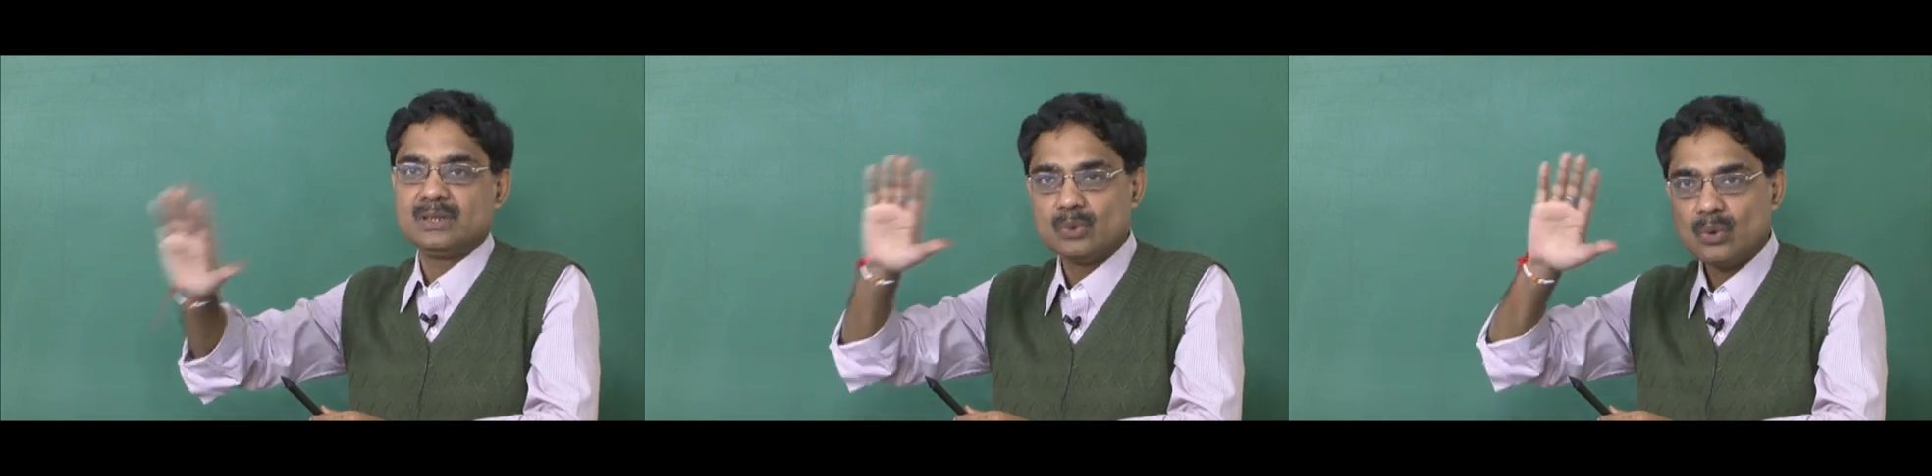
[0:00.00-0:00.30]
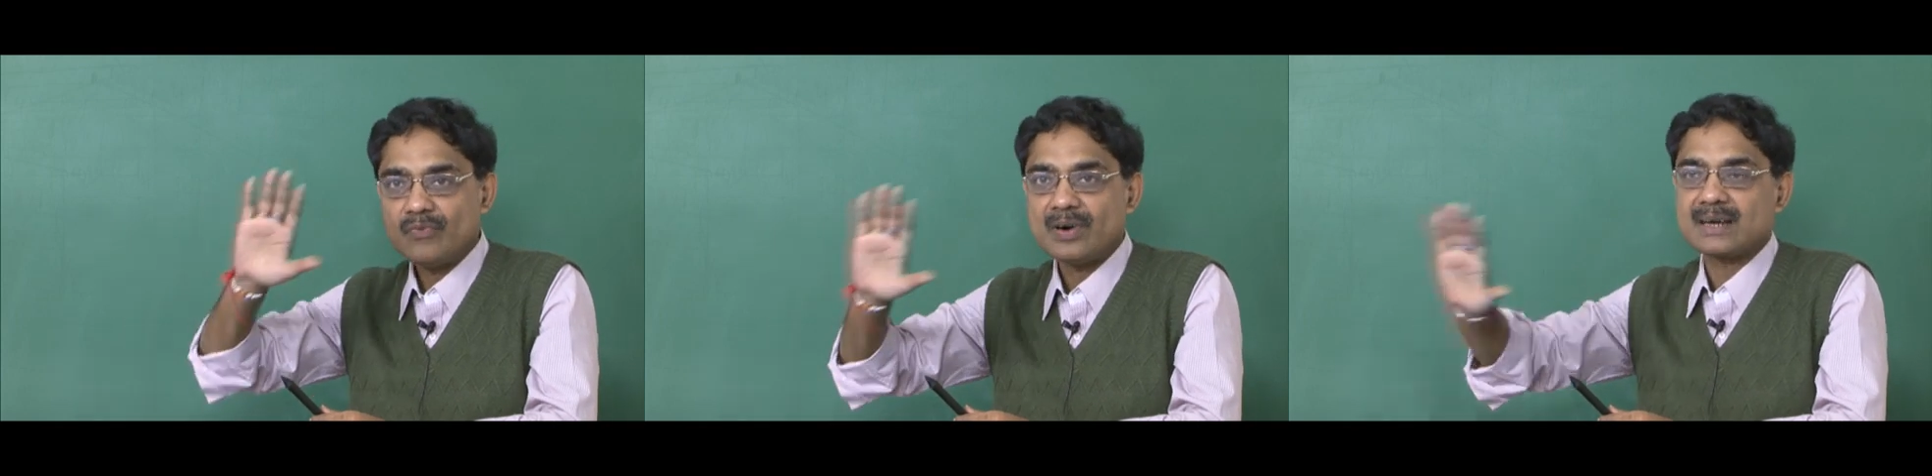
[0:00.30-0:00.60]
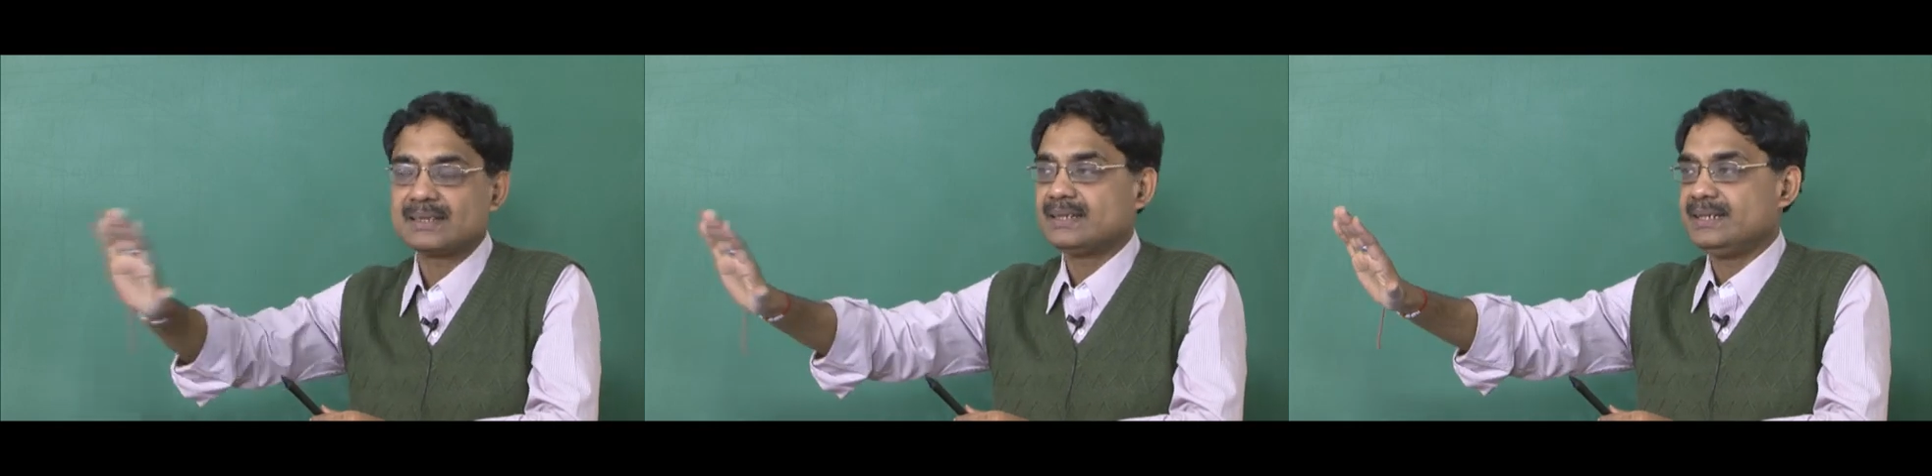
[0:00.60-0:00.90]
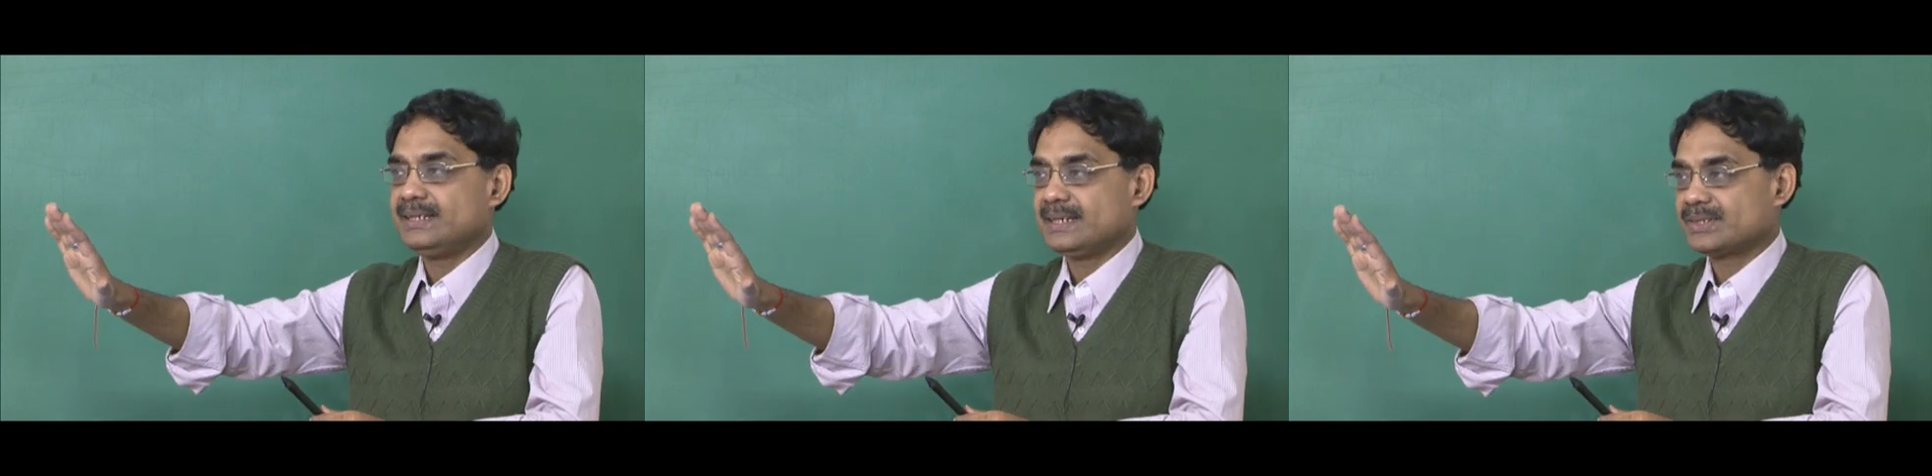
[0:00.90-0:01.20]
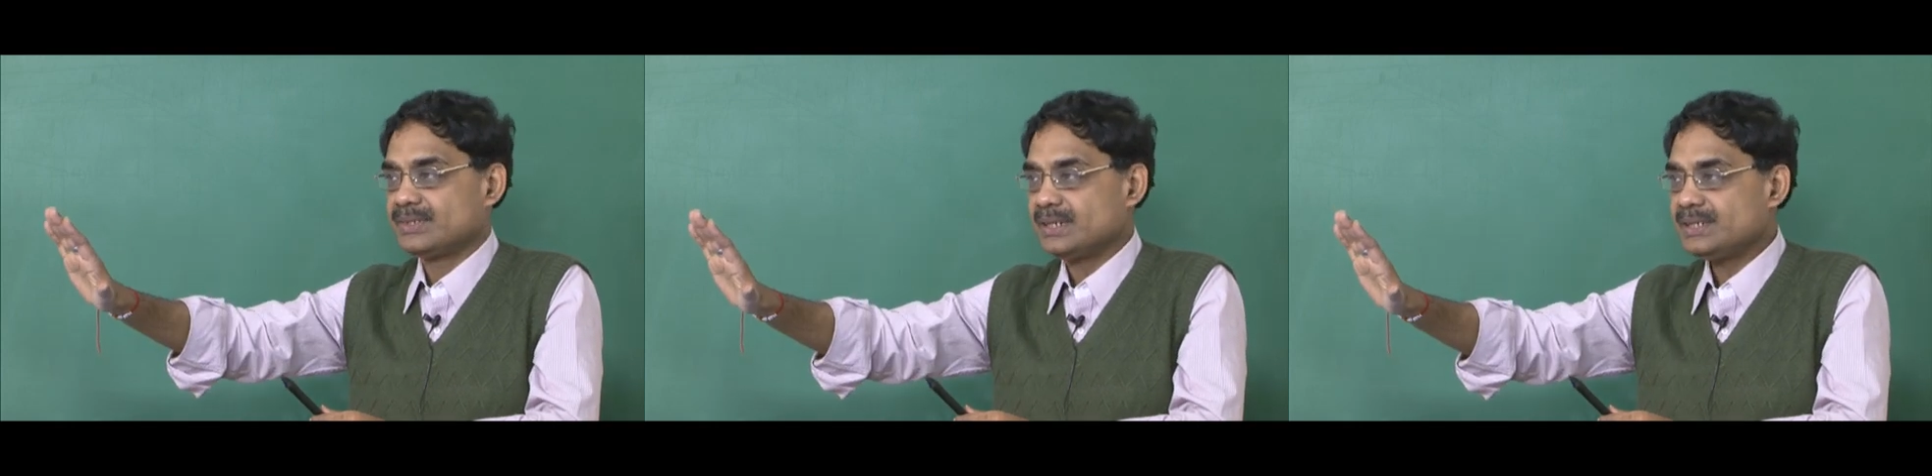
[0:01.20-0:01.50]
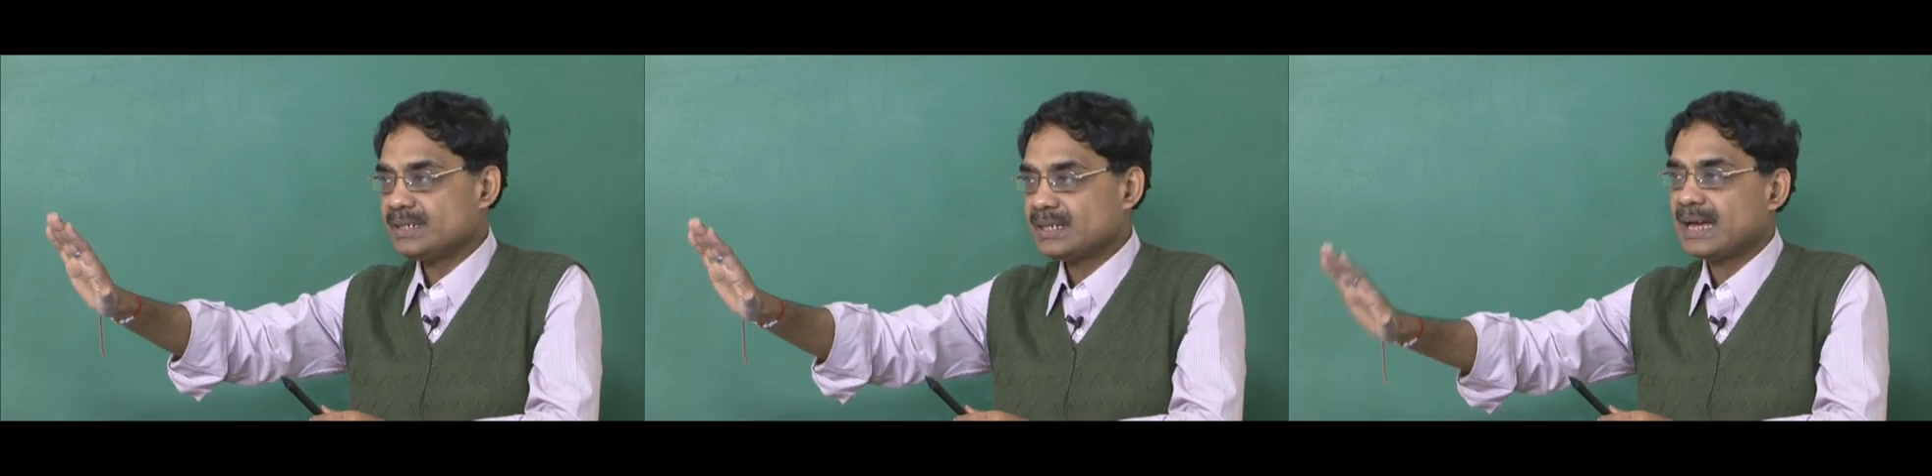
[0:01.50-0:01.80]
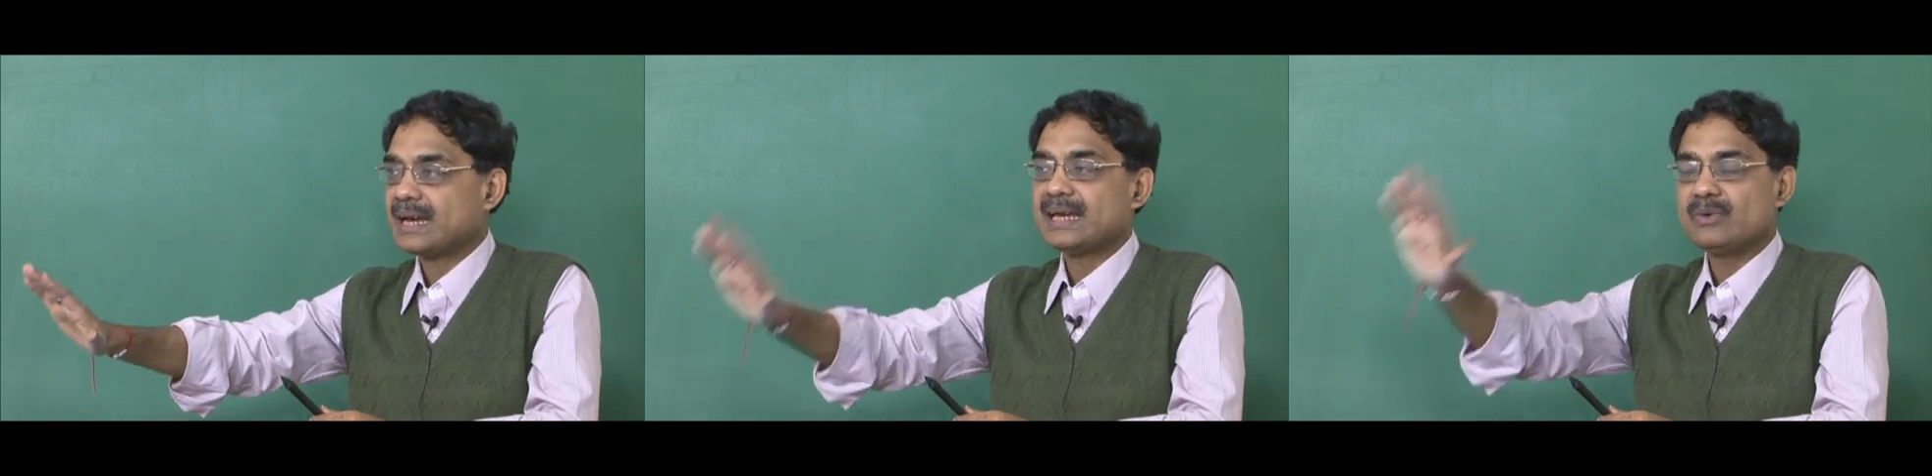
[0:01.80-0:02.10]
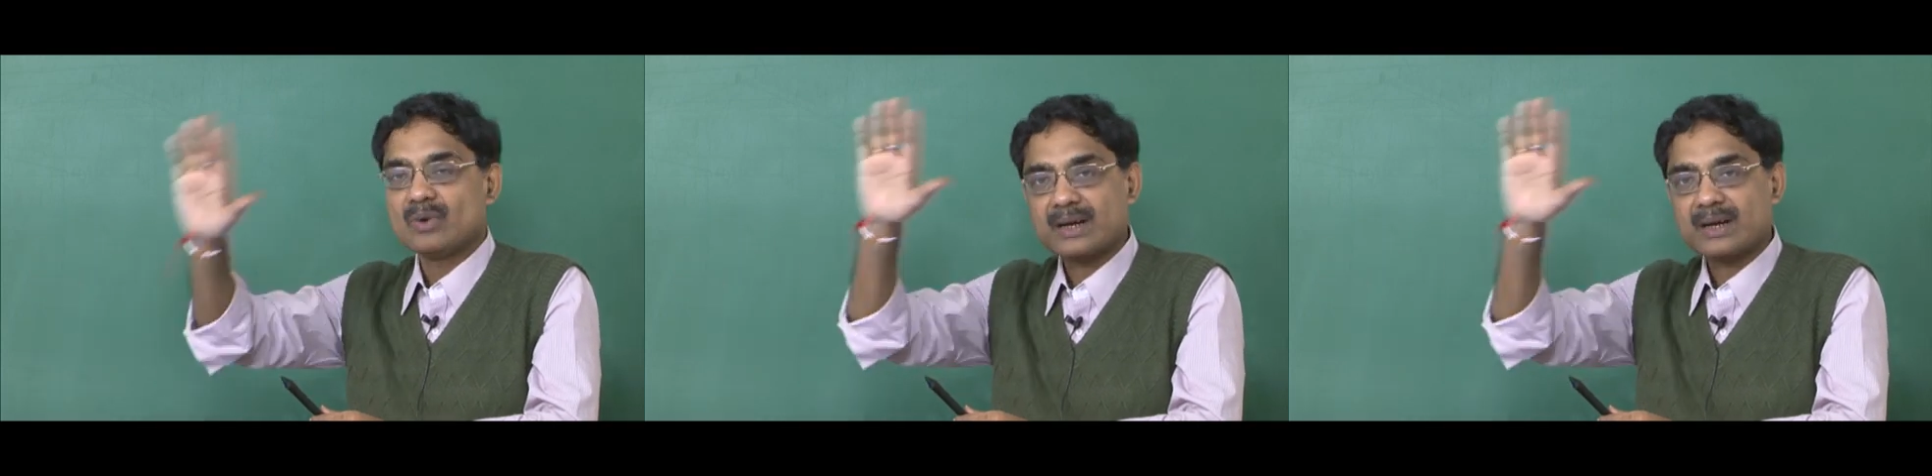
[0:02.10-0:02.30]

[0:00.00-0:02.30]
no further heat exchange, and I